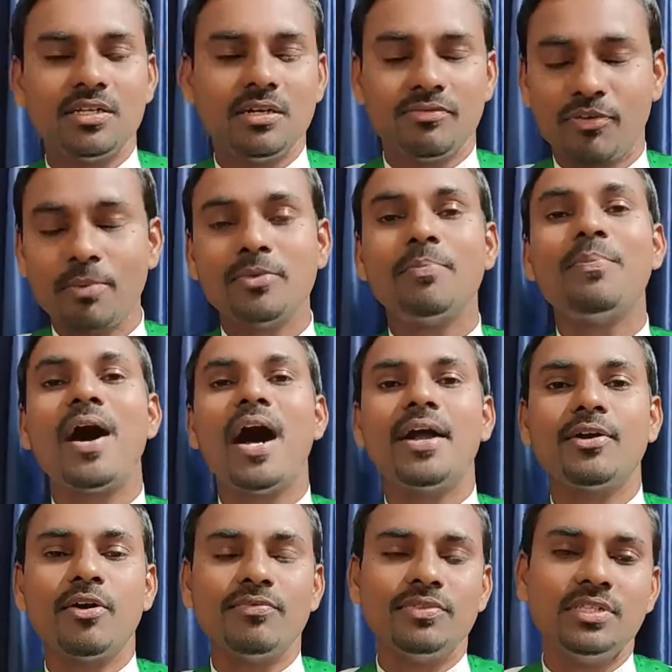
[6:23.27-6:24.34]
from the part
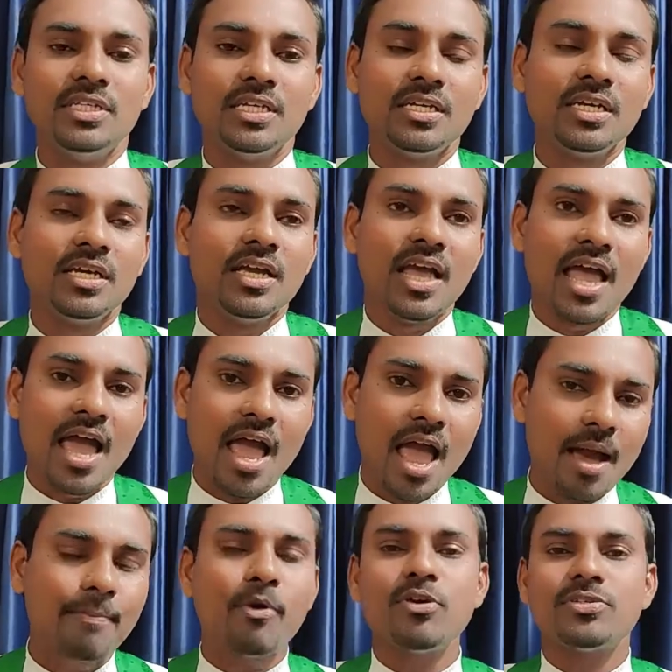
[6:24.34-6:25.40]
of the
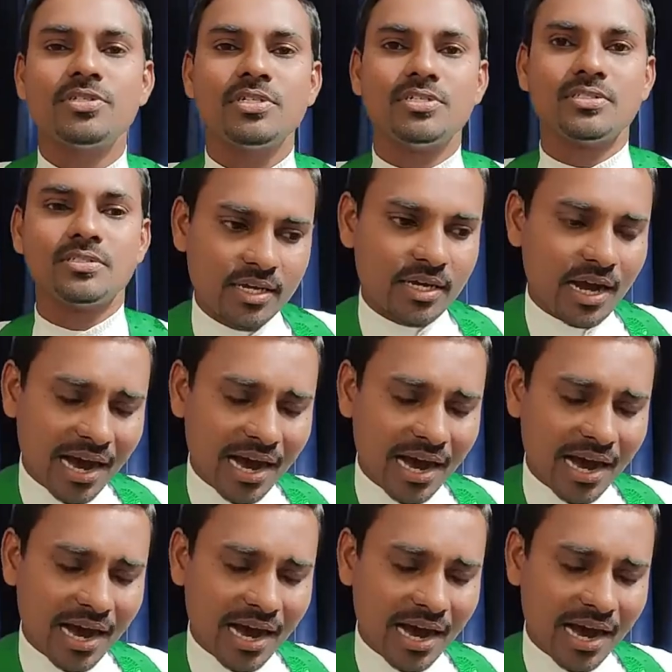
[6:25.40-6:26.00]
apostles.